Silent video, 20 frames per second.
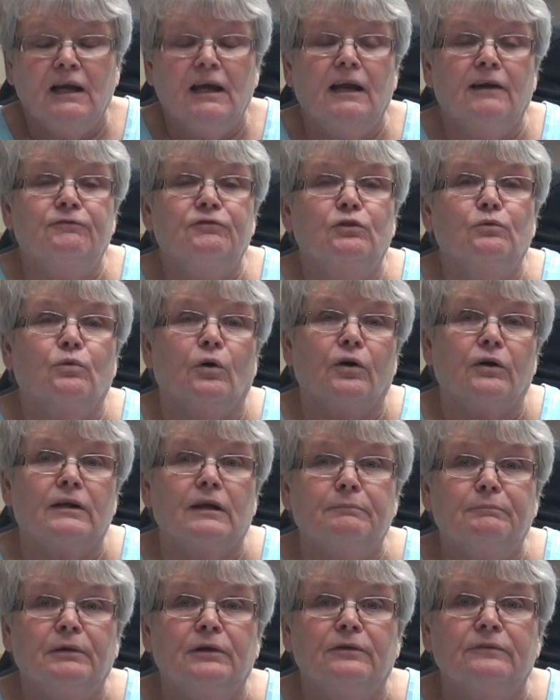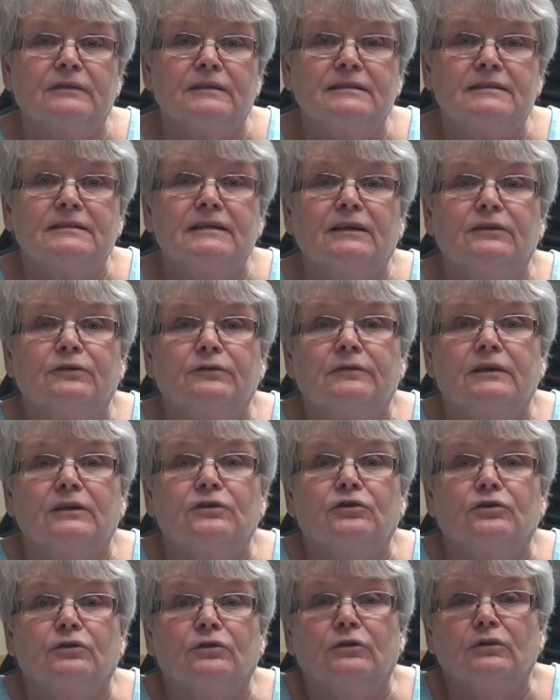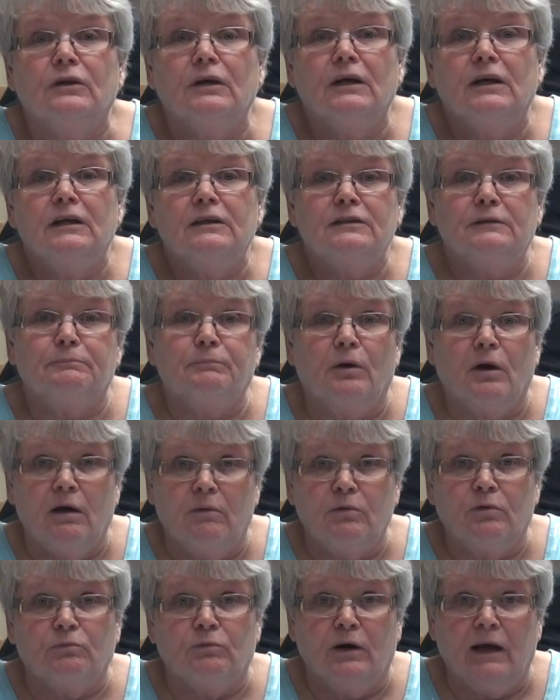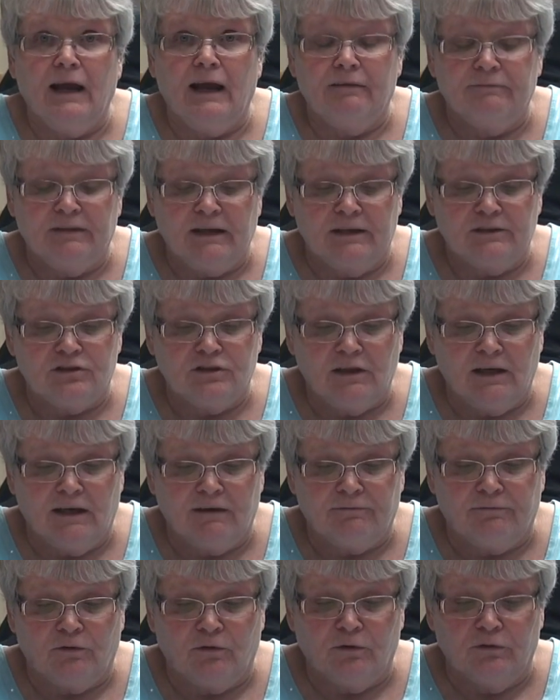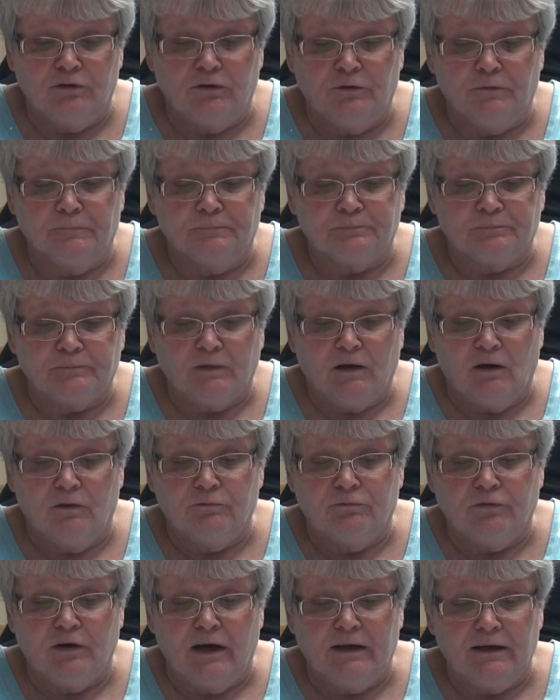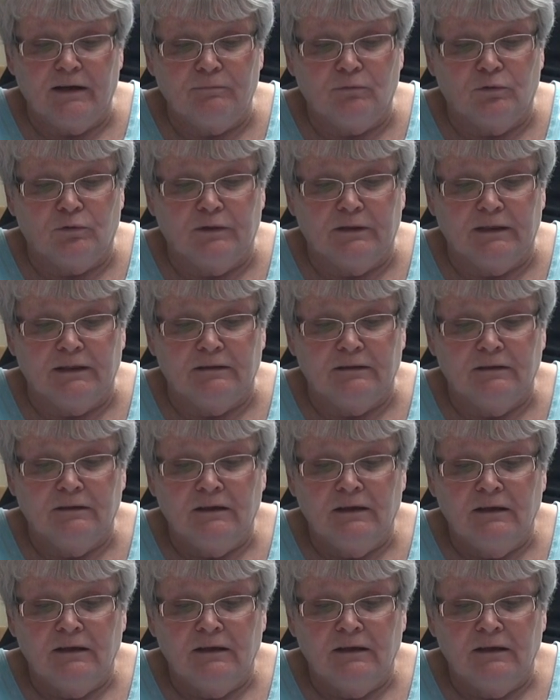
If you work up here in the center, then your department will have that check for you on Friday morning.